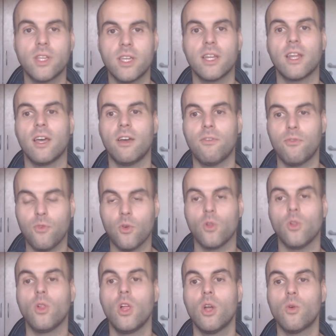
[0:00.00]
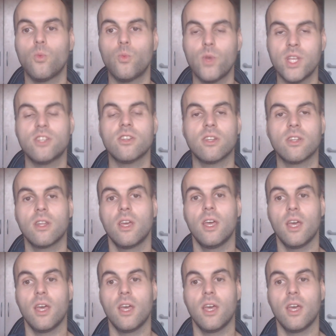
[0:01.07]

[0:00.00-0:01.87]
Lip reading: get a full region